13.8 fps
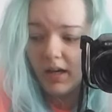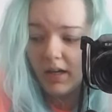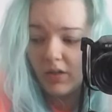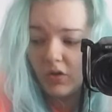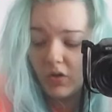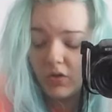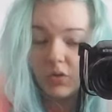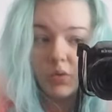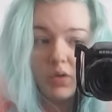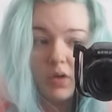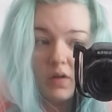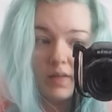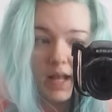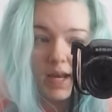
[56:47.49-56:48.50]
it took so
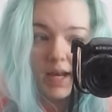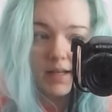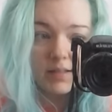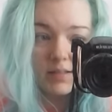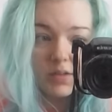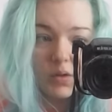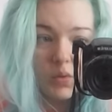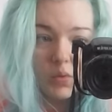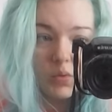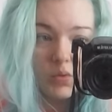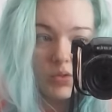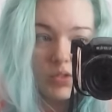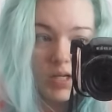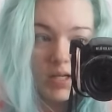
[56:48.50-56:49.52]
long that last
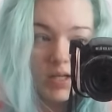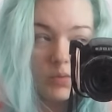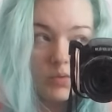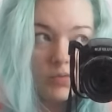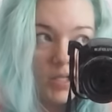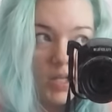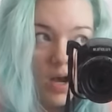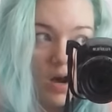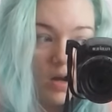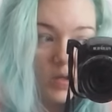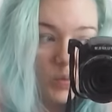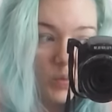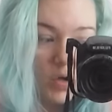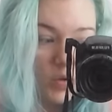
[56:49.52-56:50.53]
coat and it was really hard
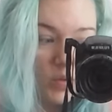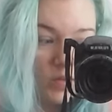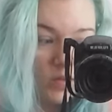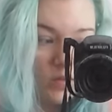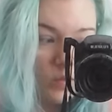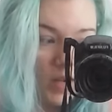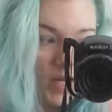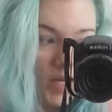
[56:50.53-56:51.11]
to work with as well,